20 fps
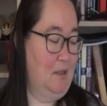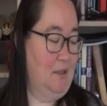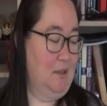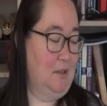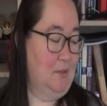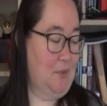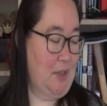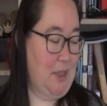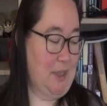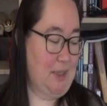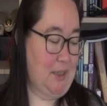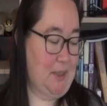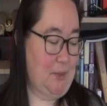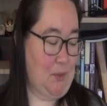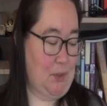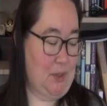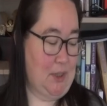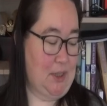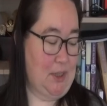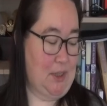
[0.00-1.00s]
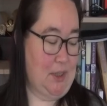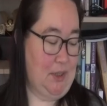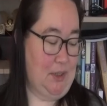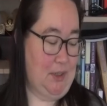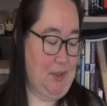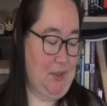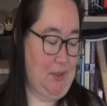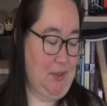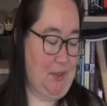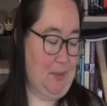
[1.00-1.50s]
The reason I wanted to
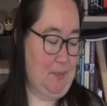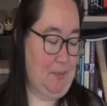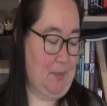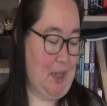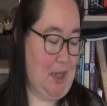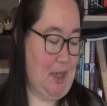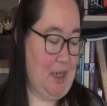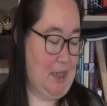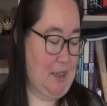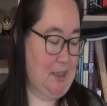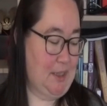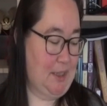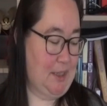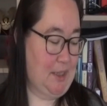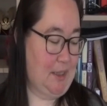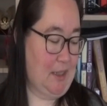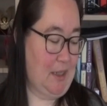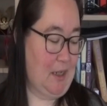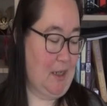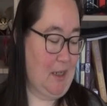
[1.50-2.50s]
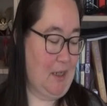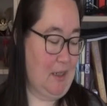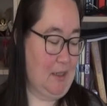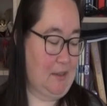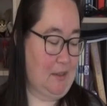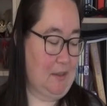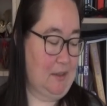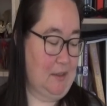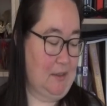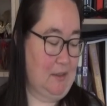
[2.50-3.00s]
do them is
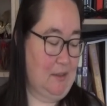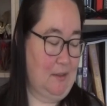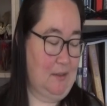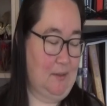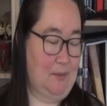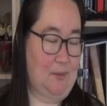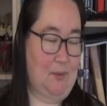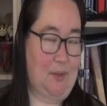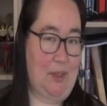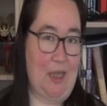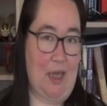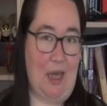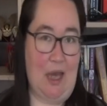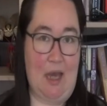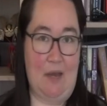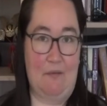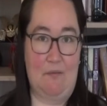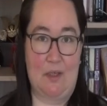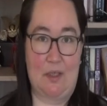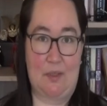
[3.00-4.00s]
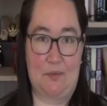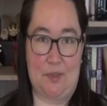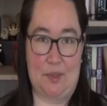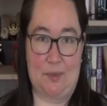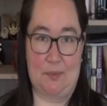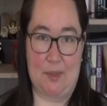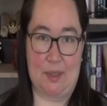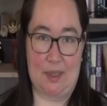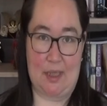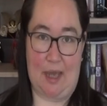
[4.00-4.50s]
that we have a
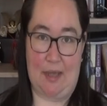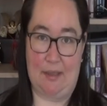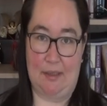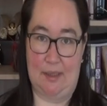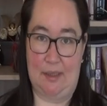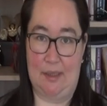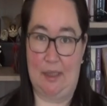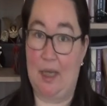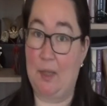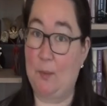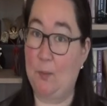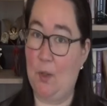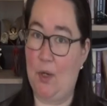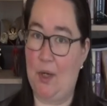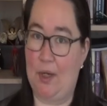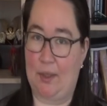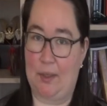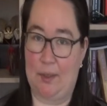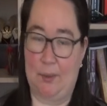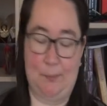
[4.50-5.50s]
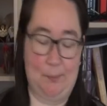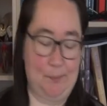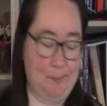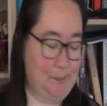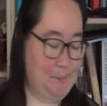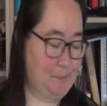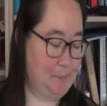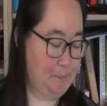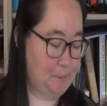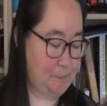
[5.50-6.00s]
Christmas calendar at work.
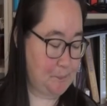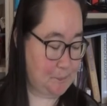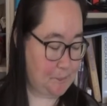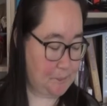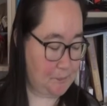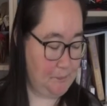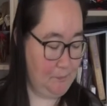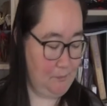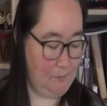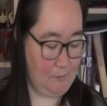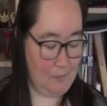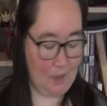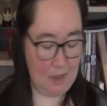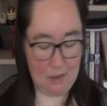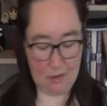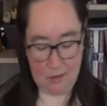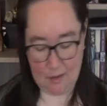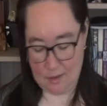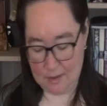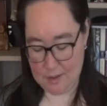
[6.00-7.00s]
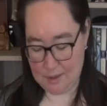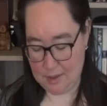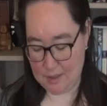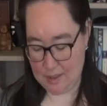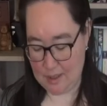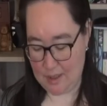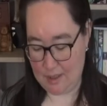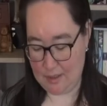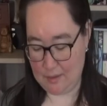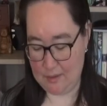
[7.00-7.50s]
Last
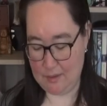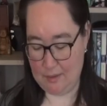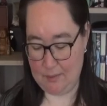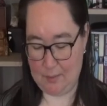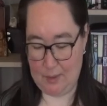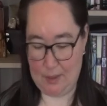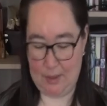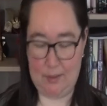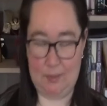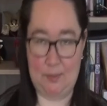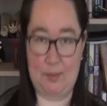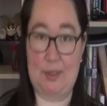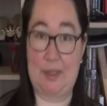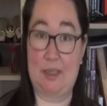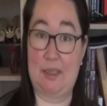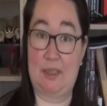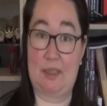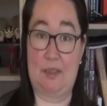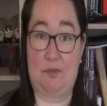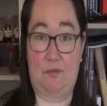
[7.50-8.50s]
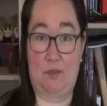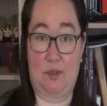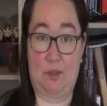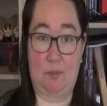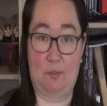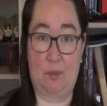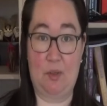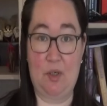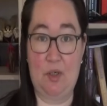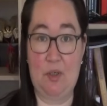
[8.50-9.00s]
year, when I was in a different
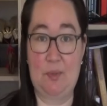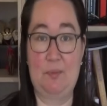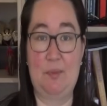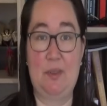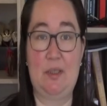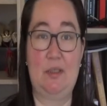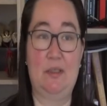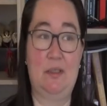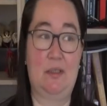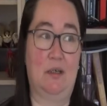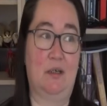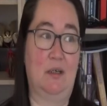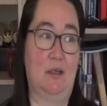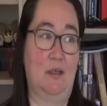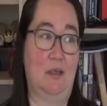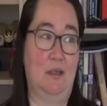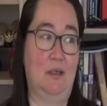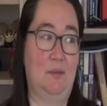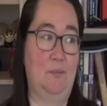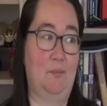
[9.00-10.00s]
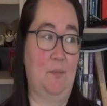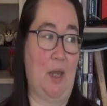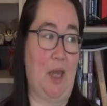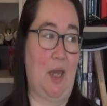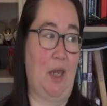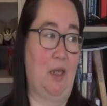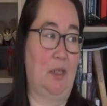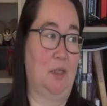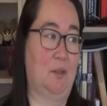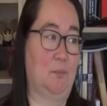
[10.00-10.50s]
department, I
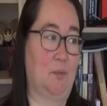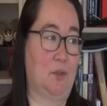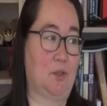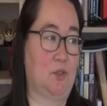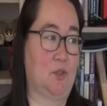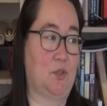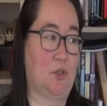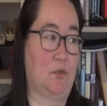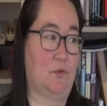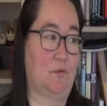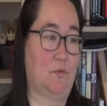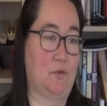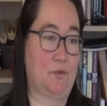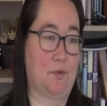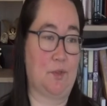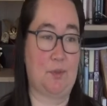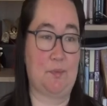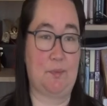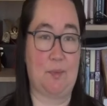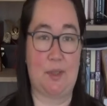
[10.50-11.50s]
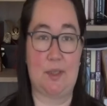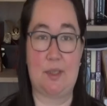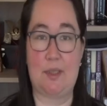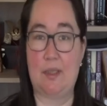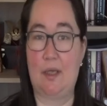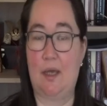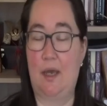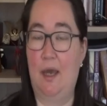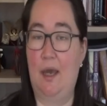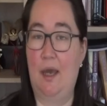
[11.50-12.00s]
made a bunch of Christmas
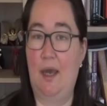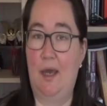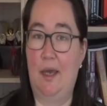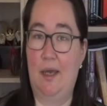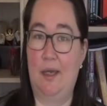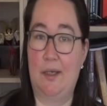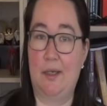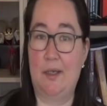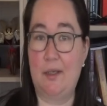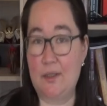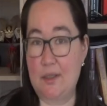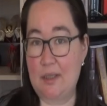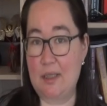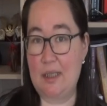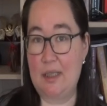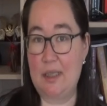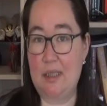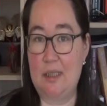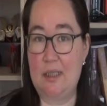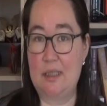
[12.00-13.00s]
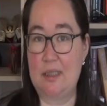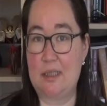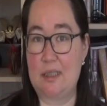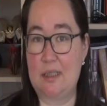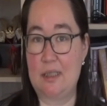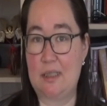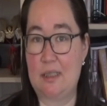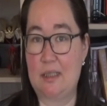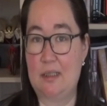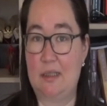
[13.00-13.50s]

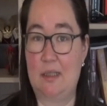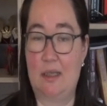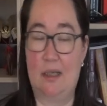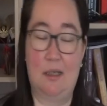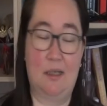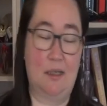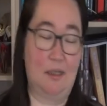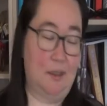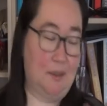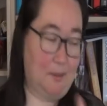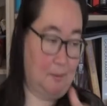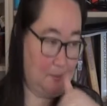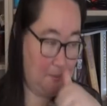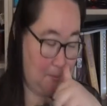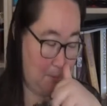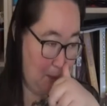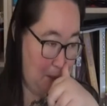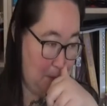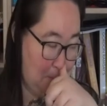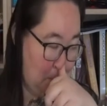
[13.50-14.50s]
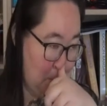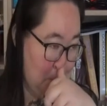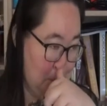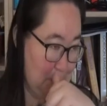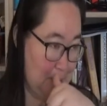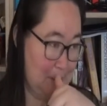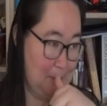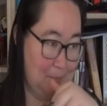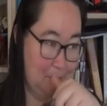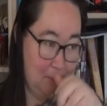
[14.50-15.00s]
cookies and
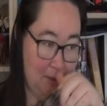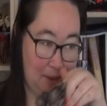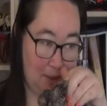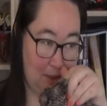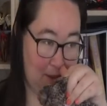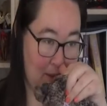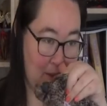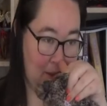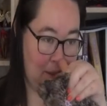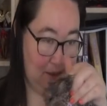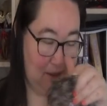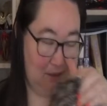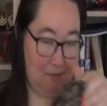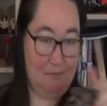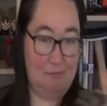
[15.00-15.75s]
put them in a